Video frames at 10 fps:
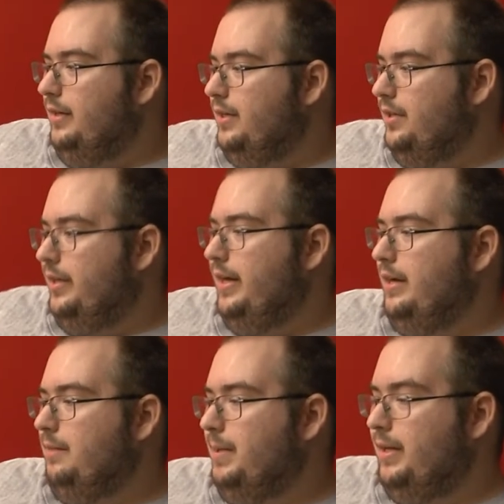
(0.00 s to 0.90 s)
yesterday
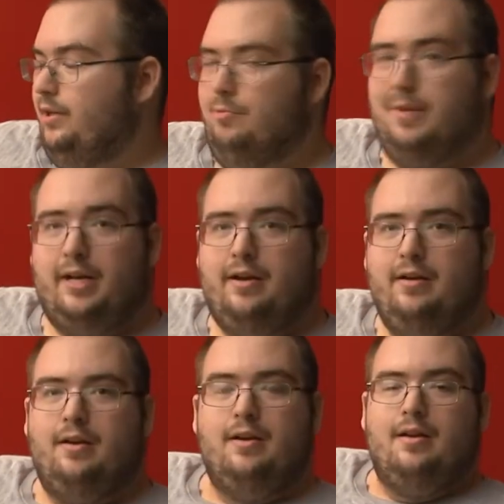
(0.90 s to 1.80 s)
I could barely do a
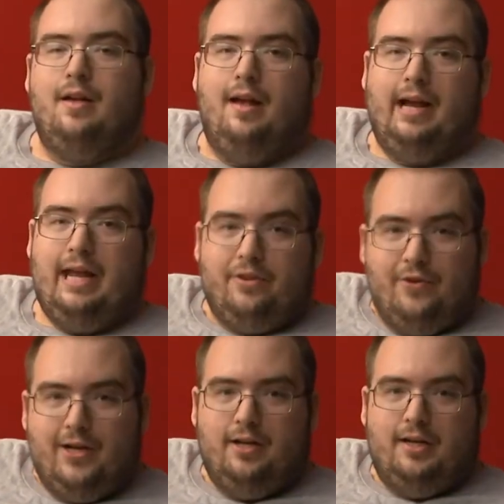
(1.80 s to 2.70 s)
minute. I got
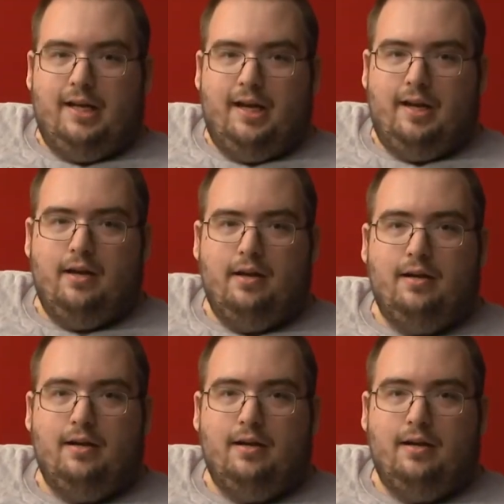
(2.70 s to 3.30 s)
3 done today.